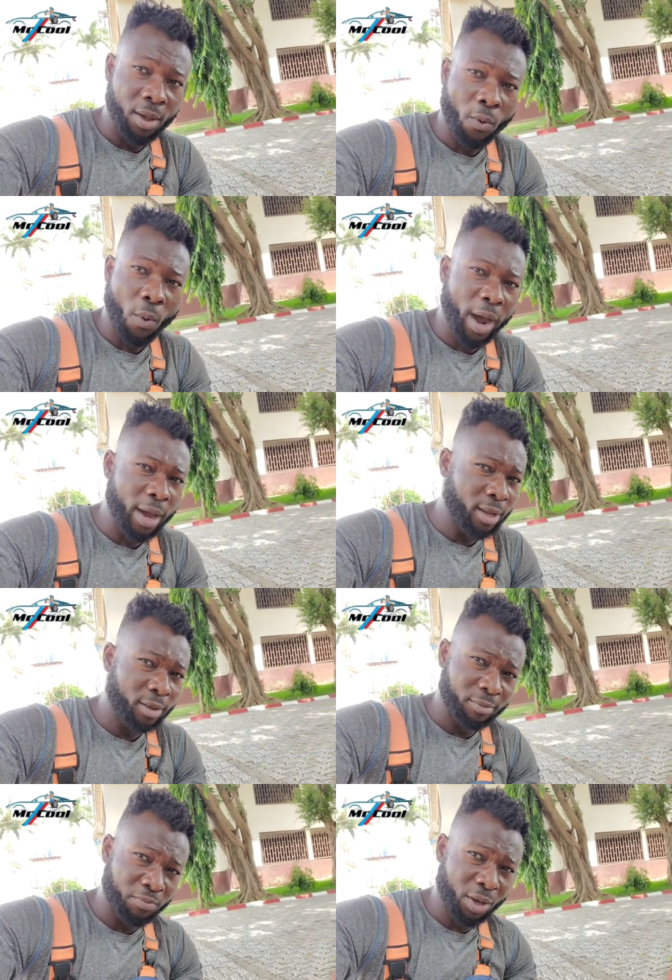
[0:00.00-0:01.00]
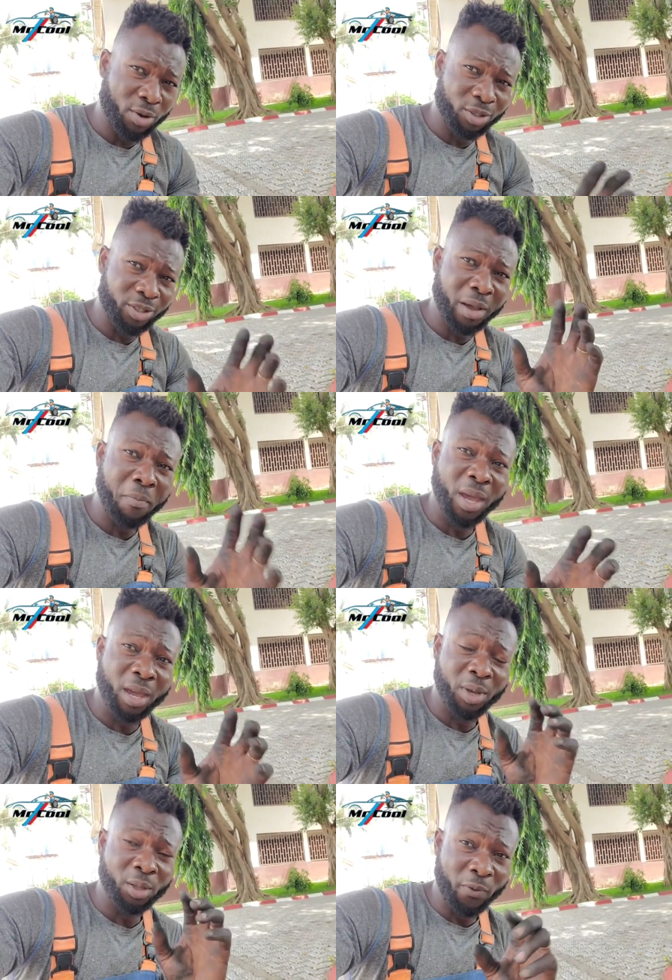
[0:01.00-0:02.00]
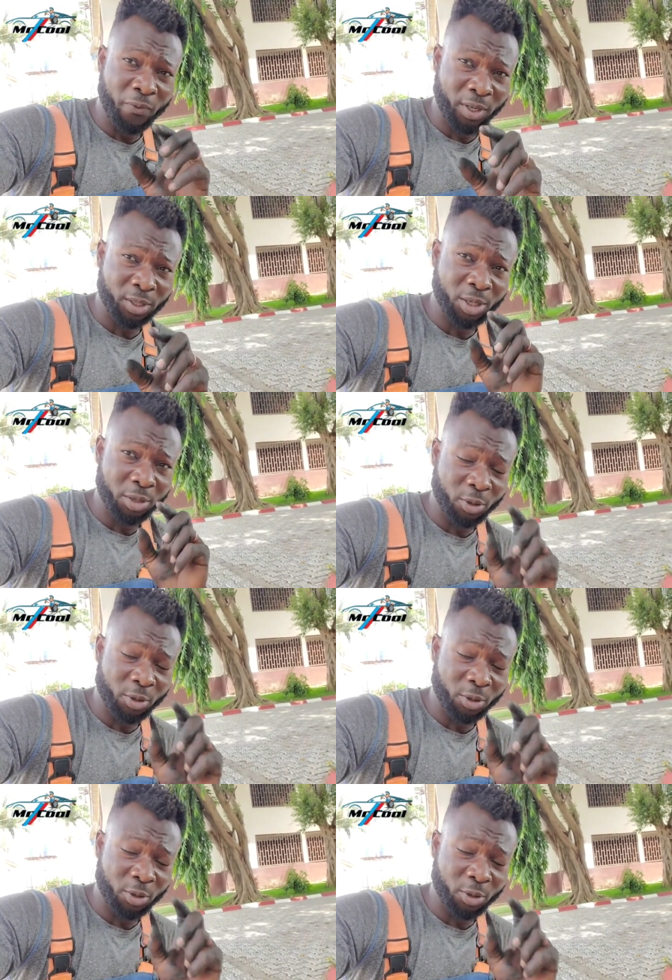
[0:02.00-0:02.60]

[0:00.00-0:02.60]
Why? Because they pay me to fix it,